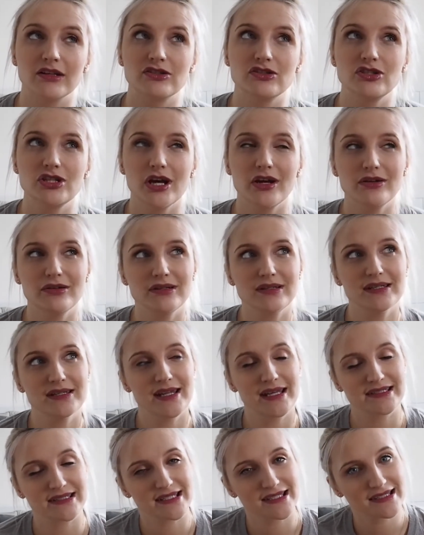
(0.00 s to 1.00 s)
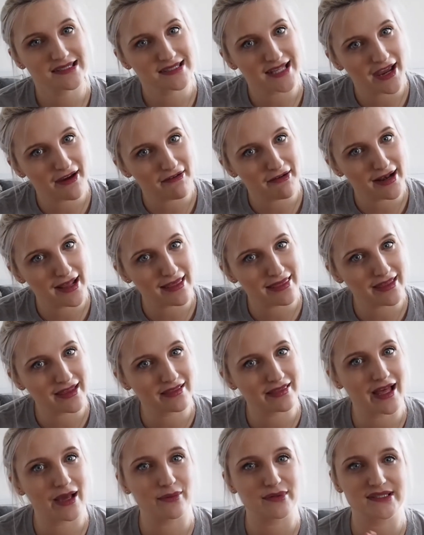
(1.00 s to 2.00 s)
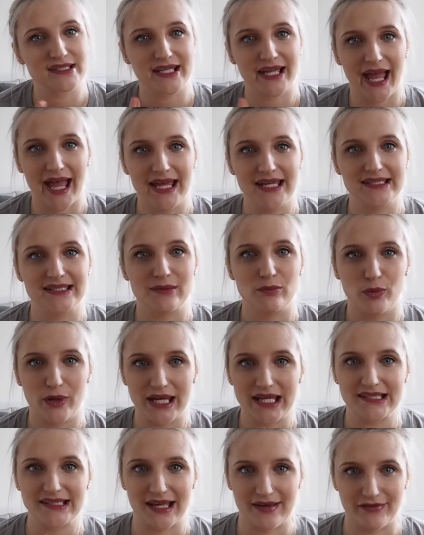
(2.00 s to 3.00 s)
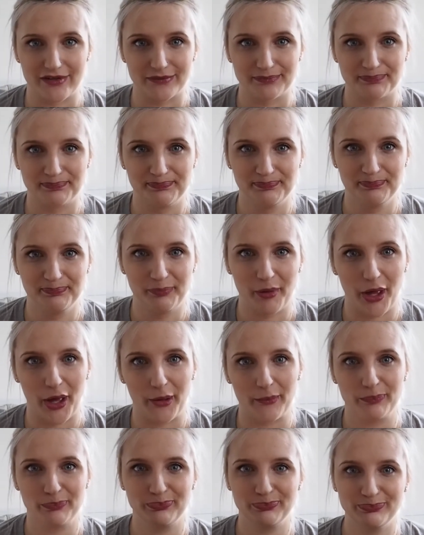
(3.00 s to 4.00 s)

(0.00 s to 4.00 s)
Don't necessarily think that was the case in week 7, but